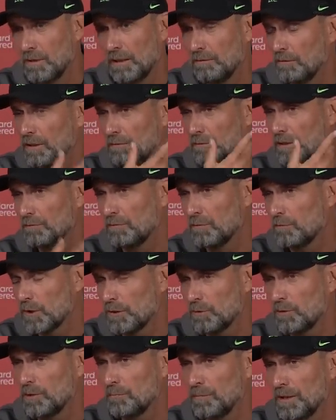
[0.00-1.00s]
What
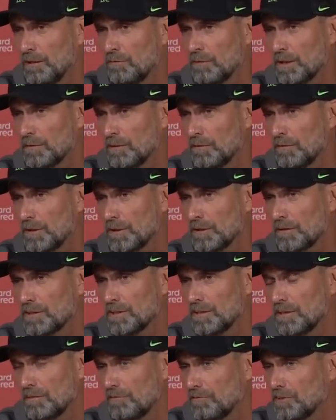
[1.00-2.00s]
do you mean, what
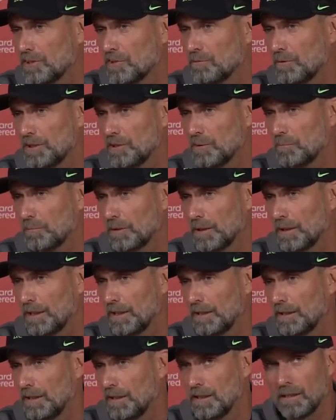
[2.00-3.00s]
is the difference when you
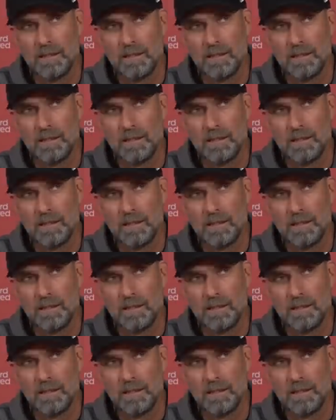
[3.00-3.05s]
play